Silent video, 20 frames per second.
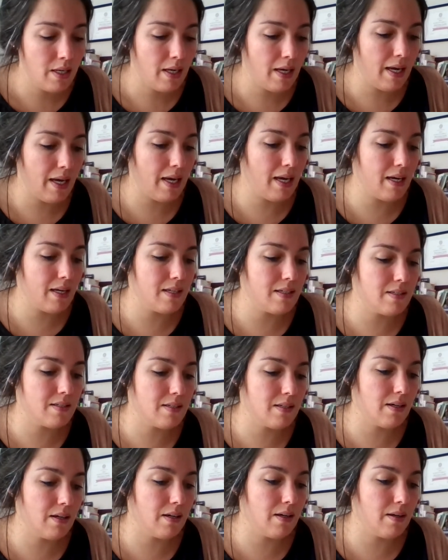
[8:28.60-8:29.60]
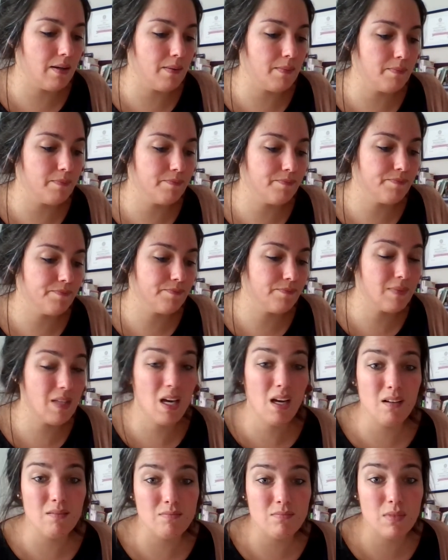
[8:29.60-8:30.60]
And um,
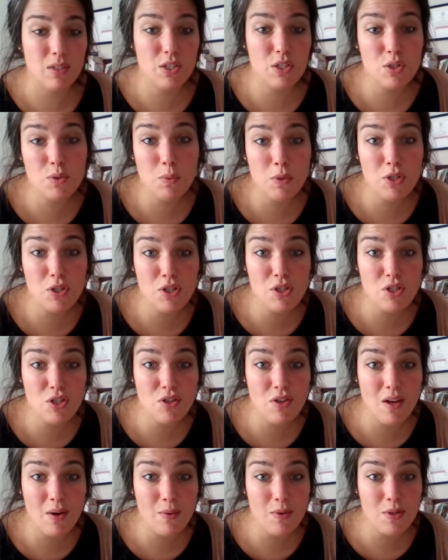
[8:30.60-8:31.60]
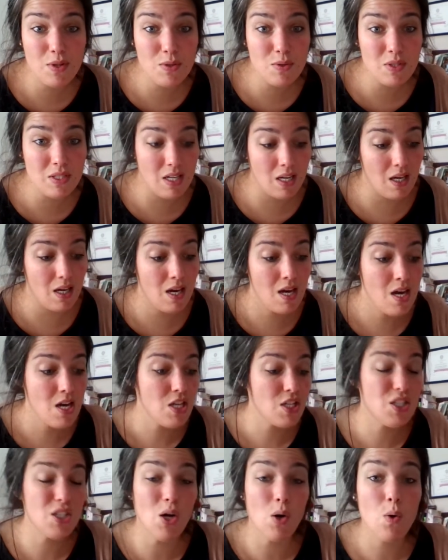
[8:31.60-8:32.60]
yeah, I just wanted to share that with you today.
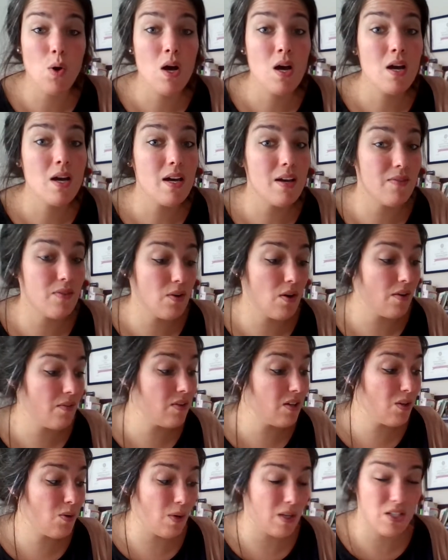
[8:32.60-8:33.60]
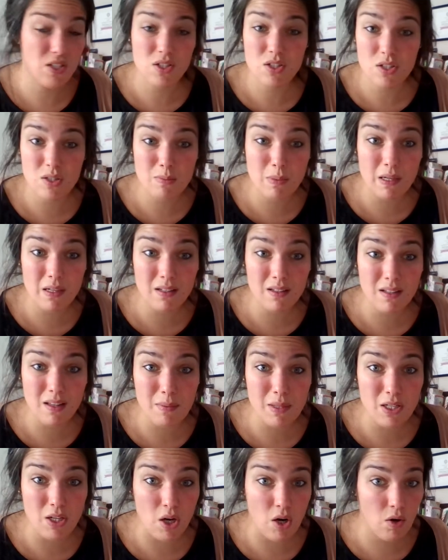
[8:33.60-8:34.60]
So if you have any questions about it, let
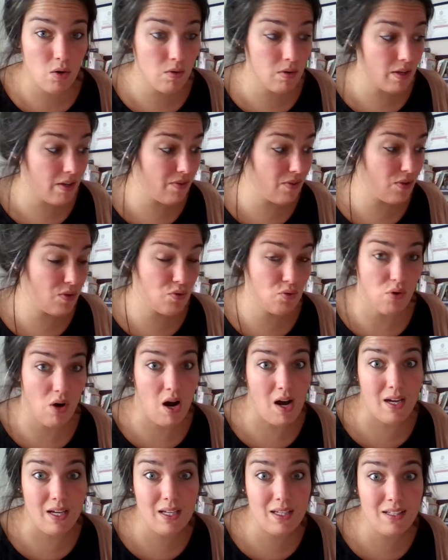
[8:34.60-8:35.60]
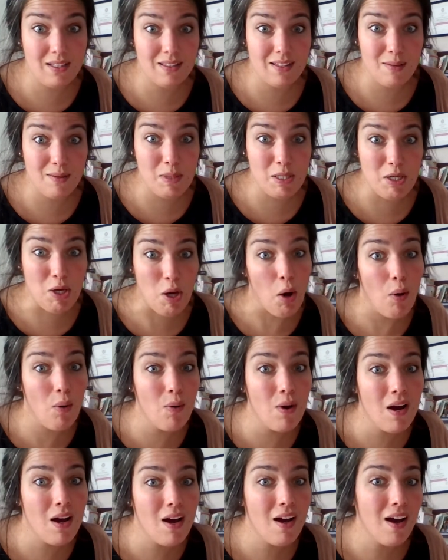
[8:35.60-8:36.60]
me know. If you try it, let me know.
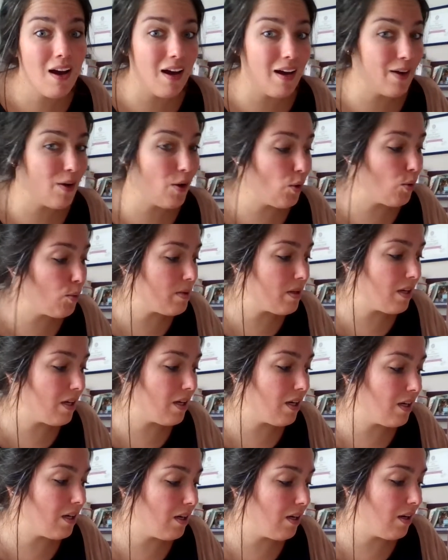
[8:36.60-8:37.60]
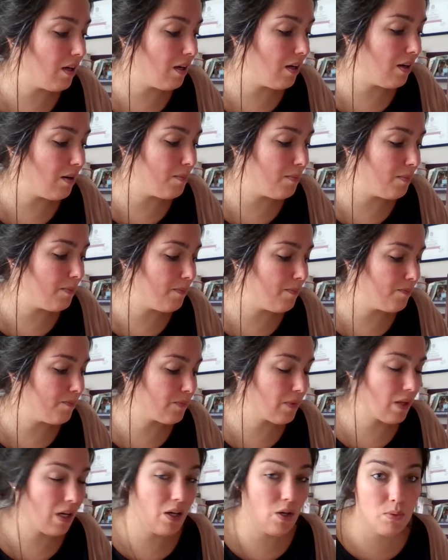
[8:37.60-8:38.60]
I hope that um,
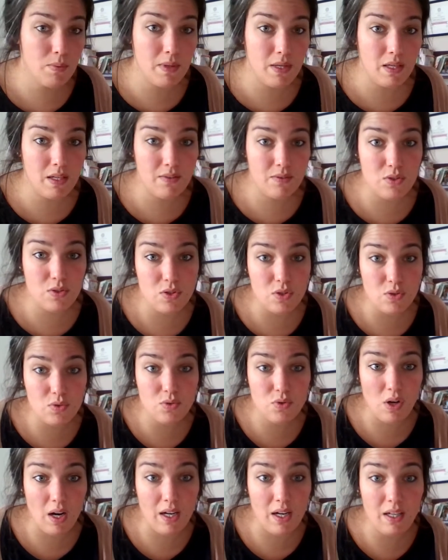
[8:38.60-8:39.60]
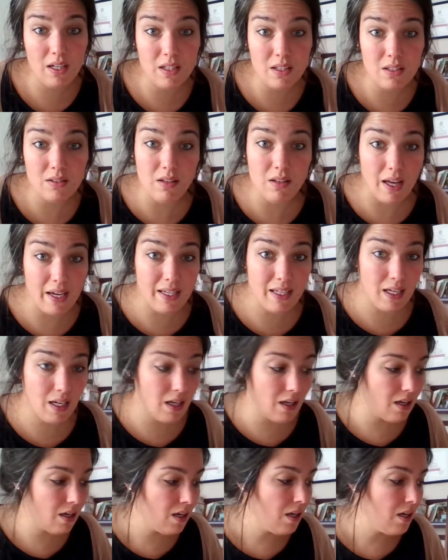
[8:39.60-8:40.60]
I hope that if you do try it, you like
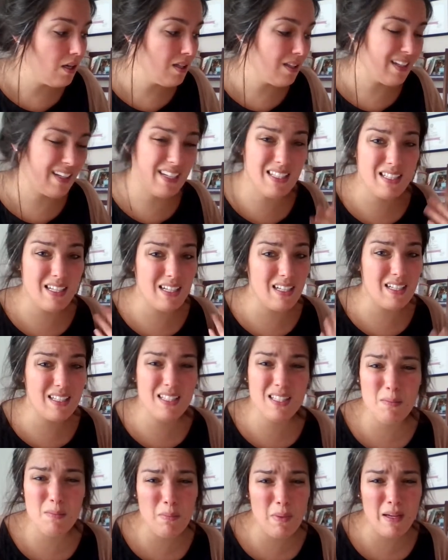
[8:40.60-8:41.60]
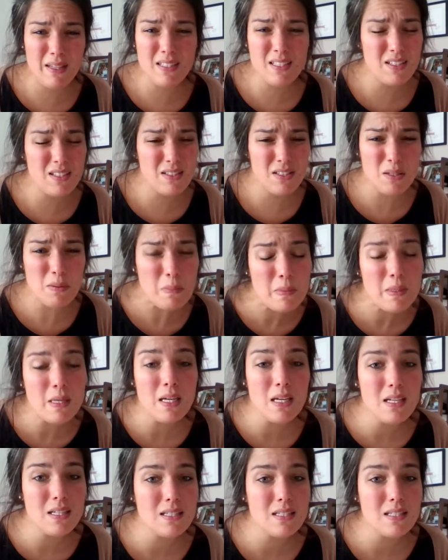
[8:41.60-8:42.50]
it. Like I said, it's the best to me.